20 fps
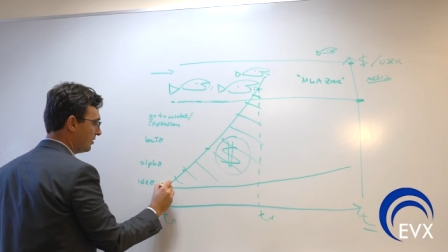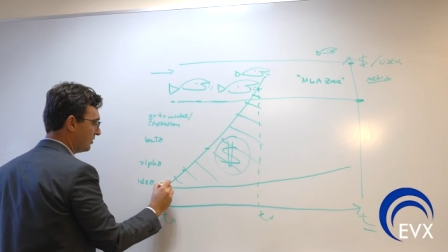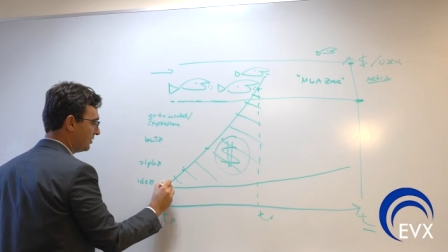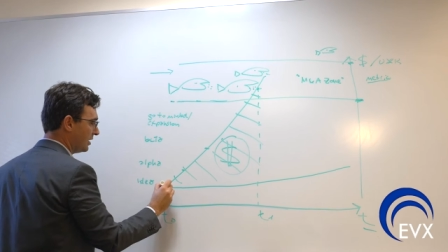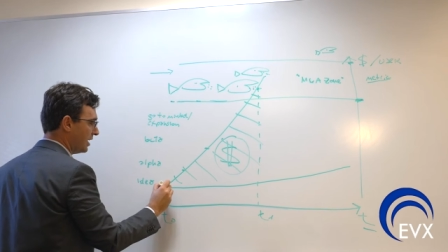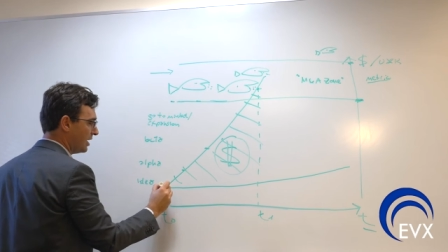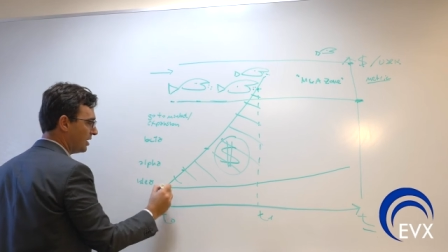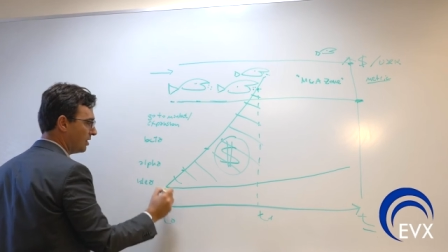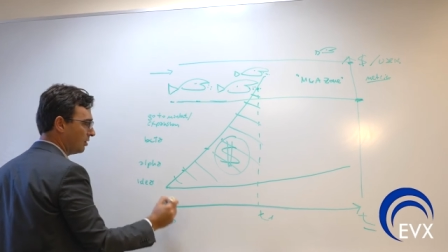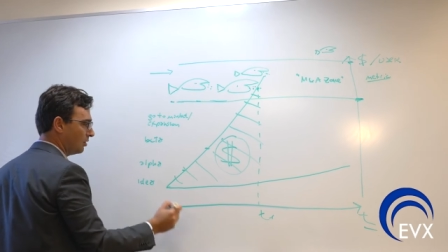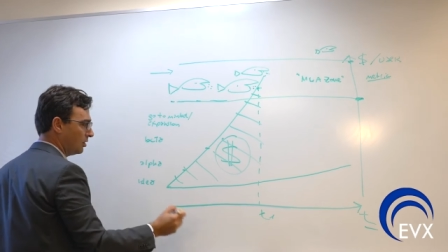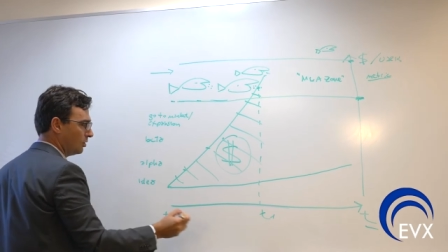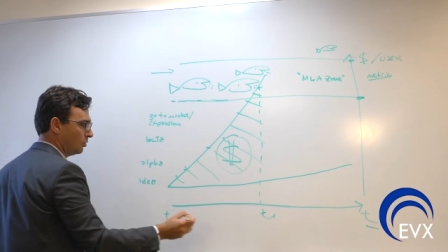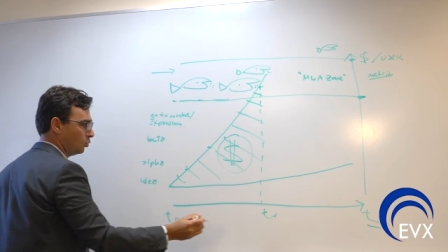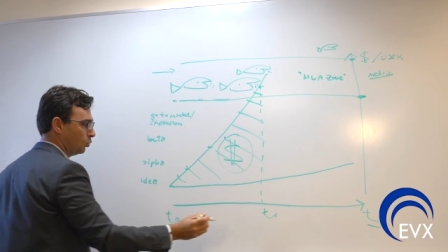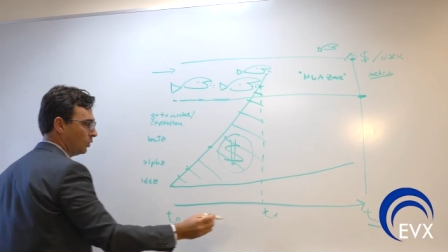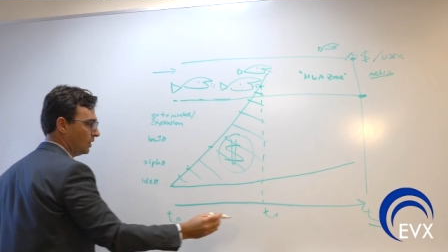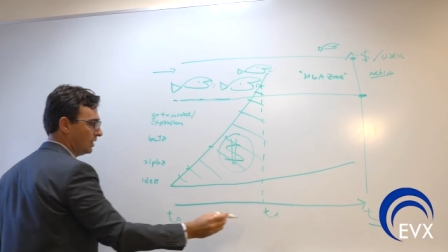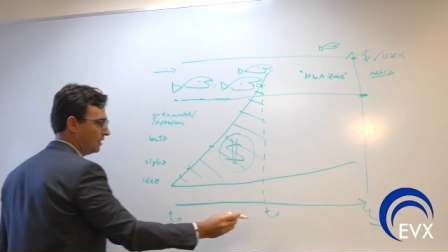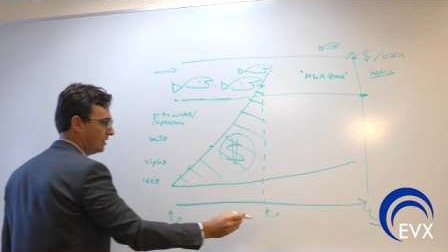you say you know in
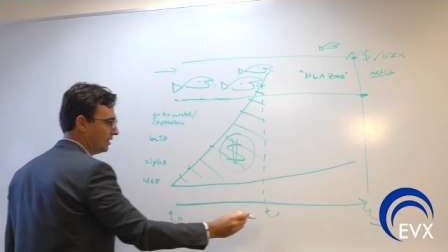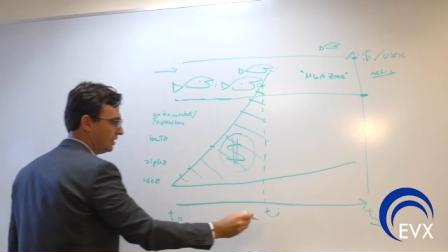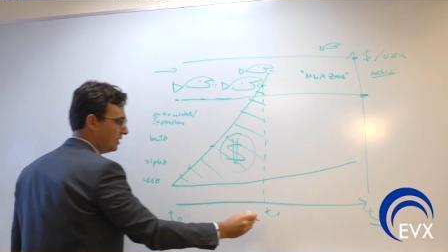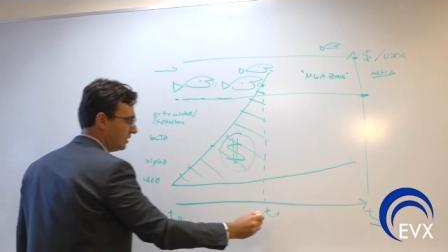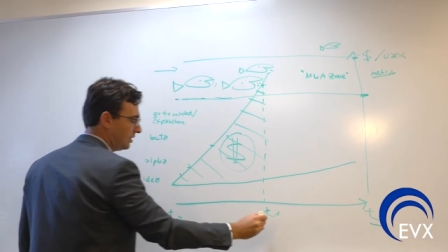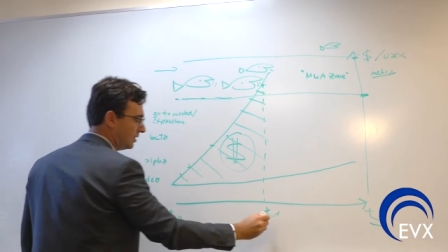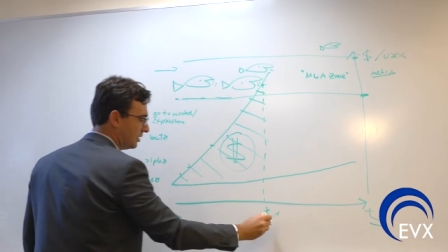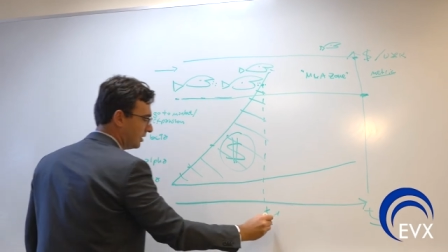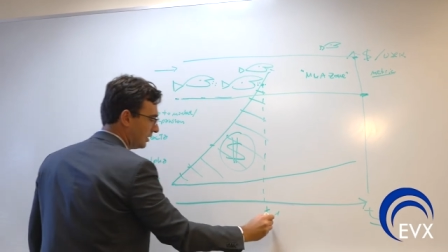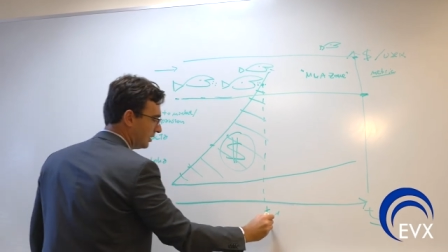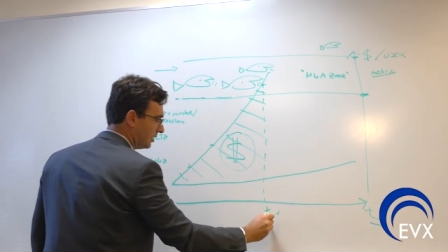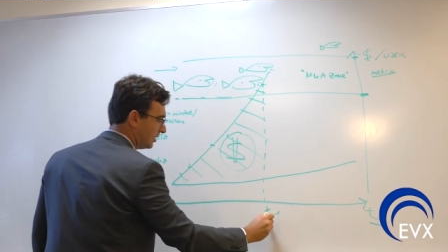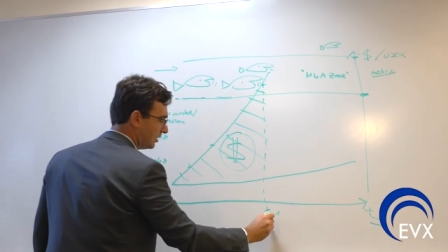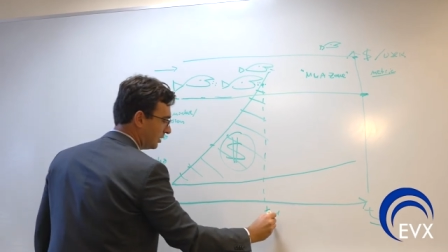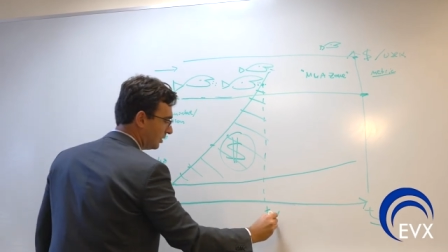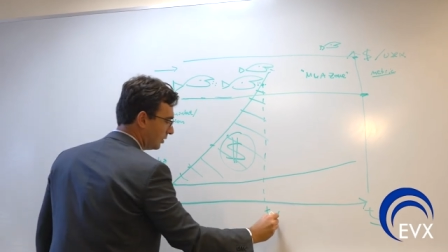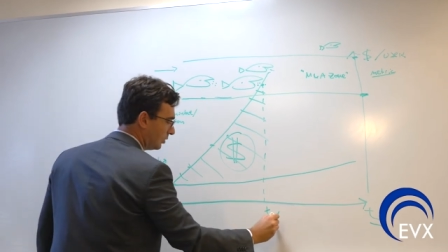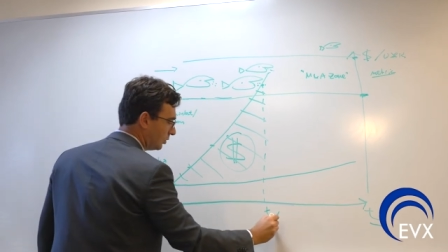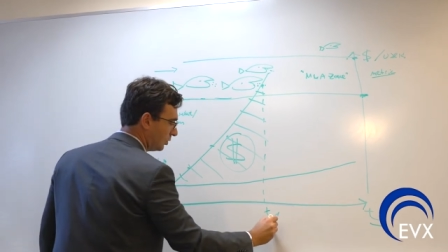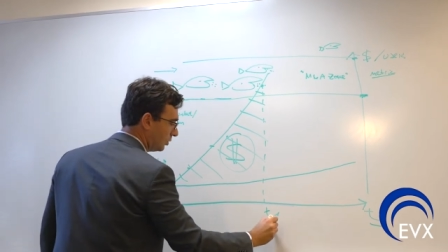20
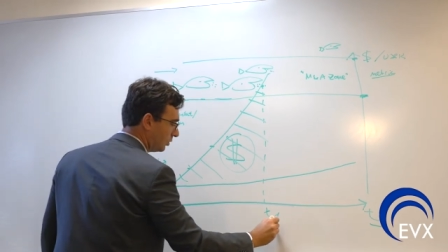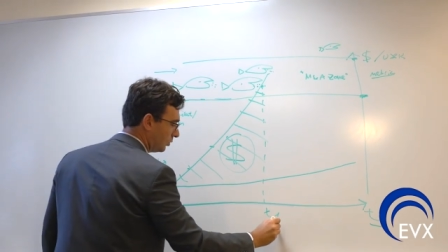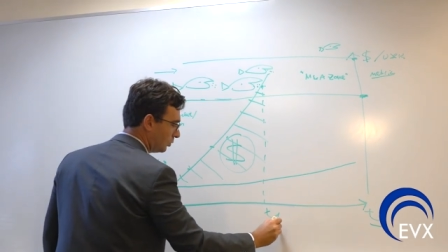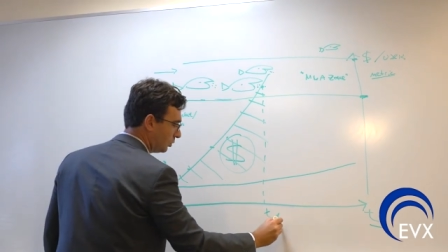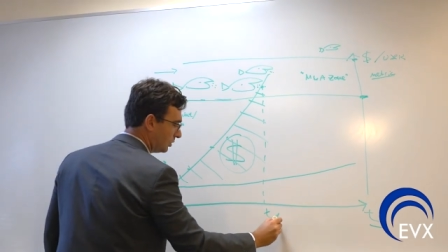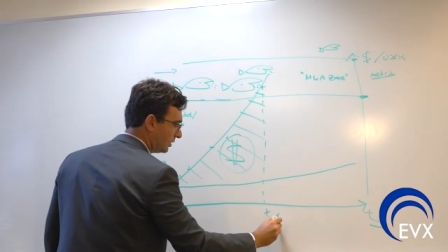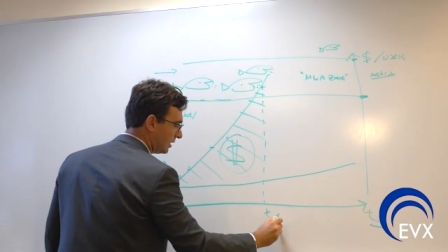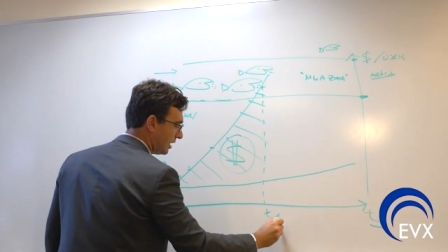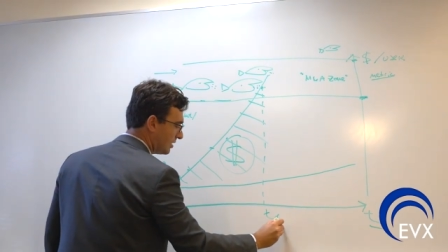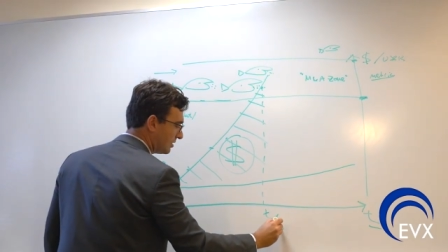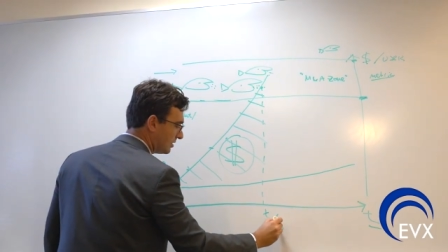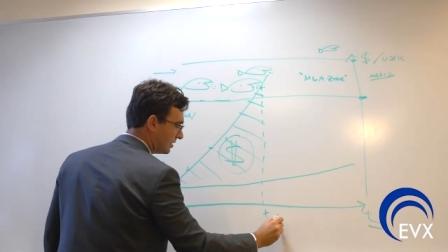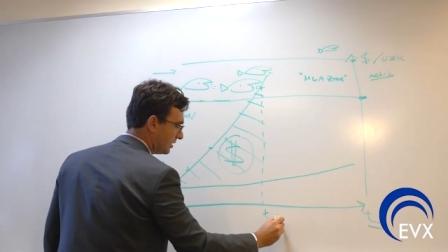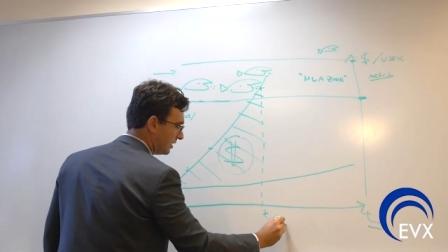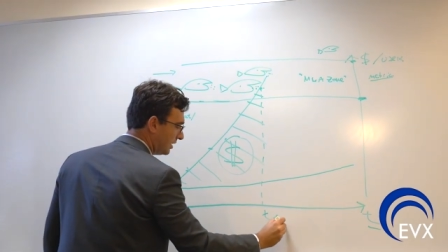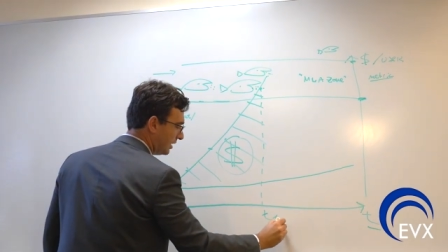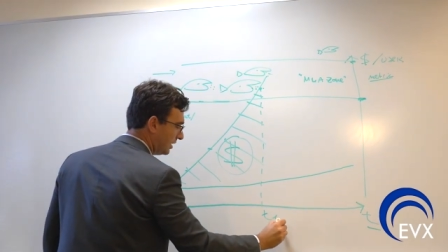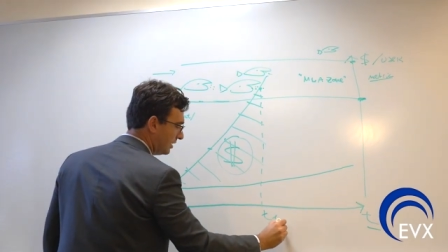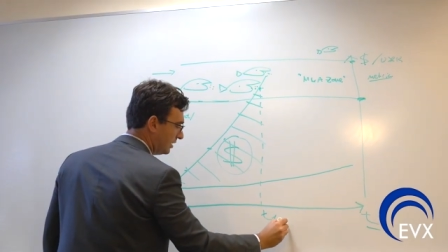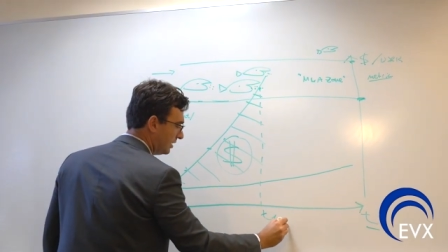
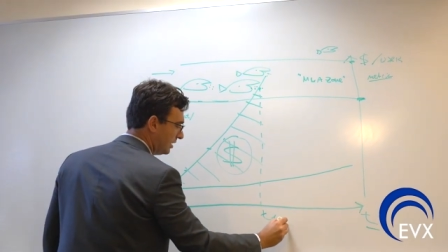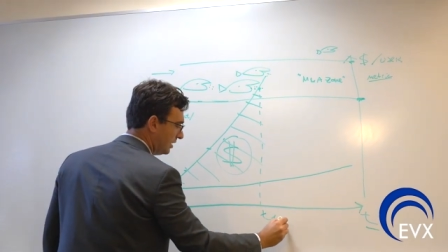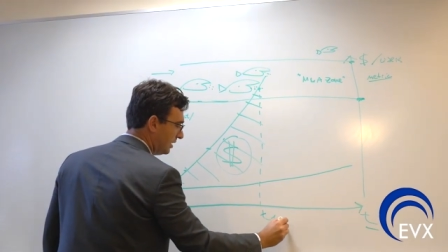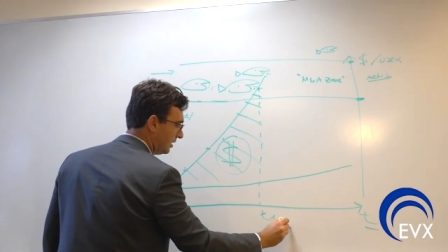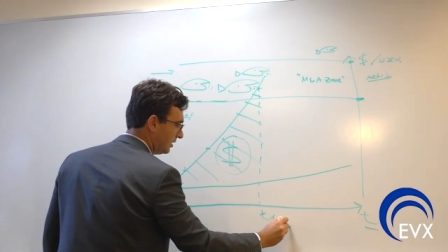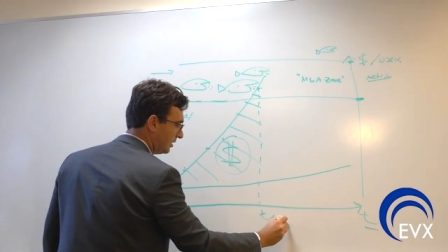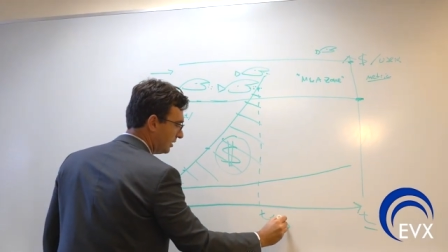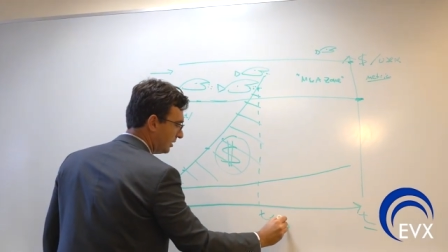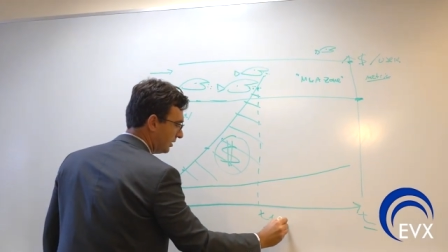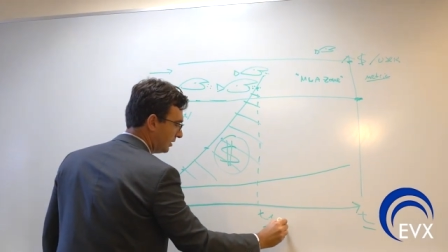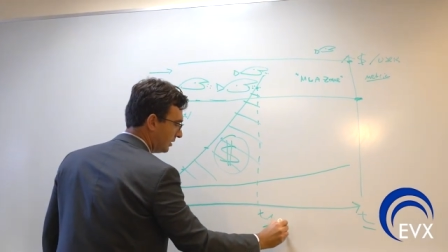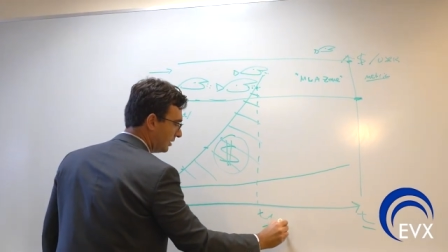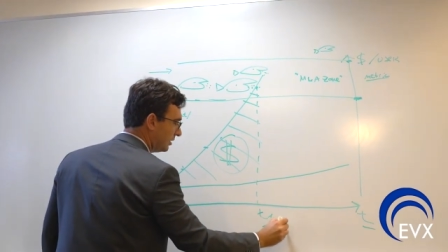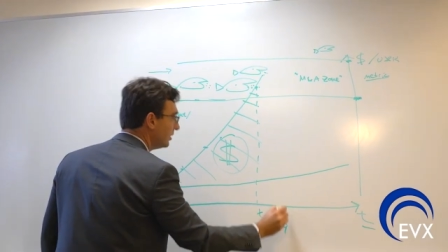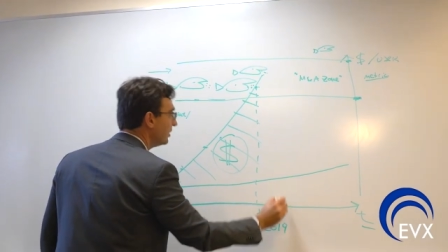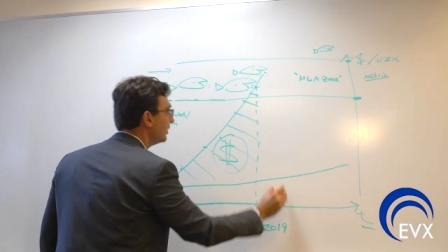2019